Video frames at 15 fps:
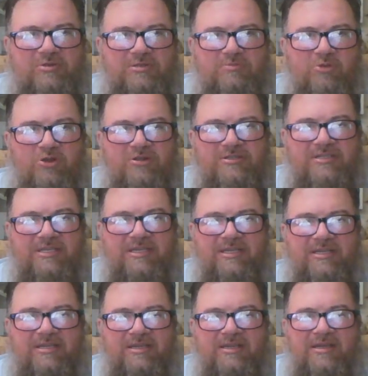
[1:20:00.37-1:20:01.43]
was Mercy.
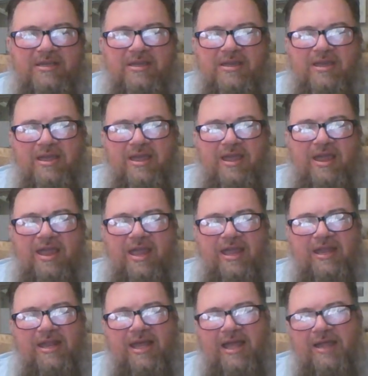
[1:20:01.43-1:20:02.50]

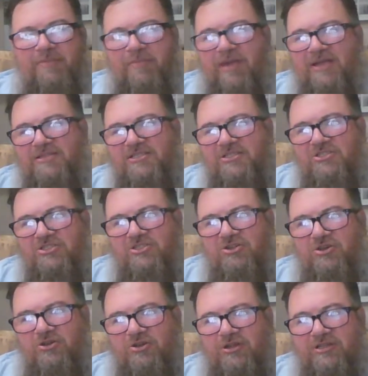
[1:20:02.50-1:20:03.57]
And I messaged
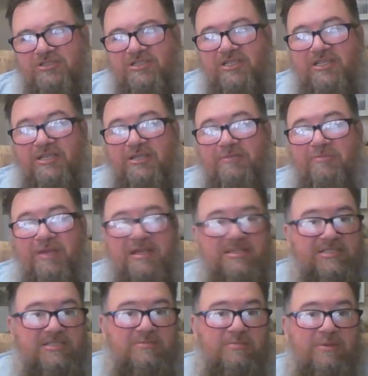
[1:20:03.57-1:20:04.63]
her, and she
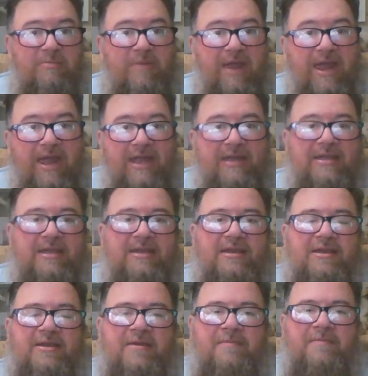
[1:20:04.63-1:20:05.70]
messaged me back.
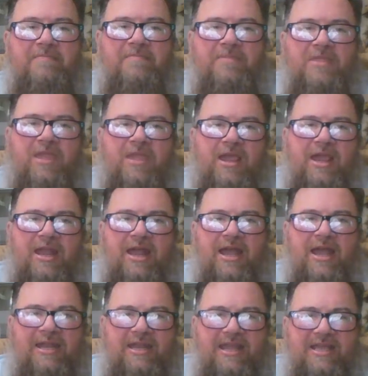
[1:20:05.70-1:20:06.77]
And
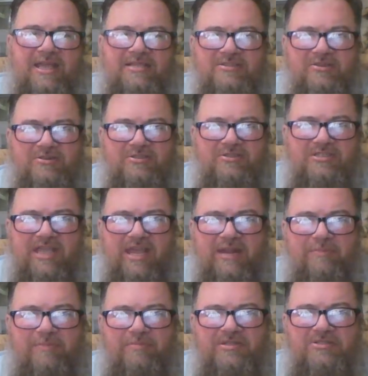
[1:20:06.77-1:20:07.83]
I had asked her, she had
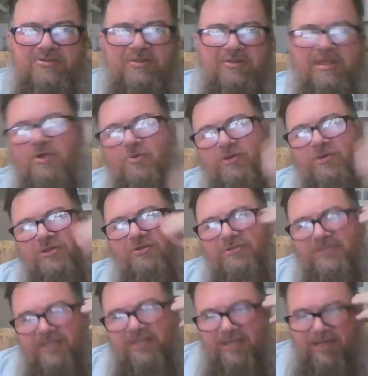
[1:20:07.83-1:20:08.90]
a picture there with her
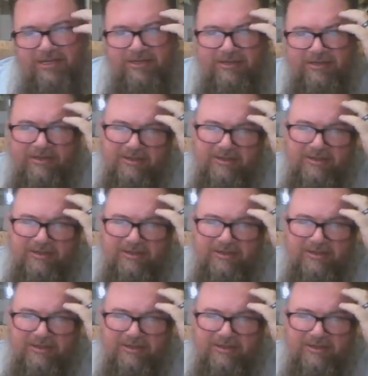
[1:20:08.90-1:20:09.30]
son,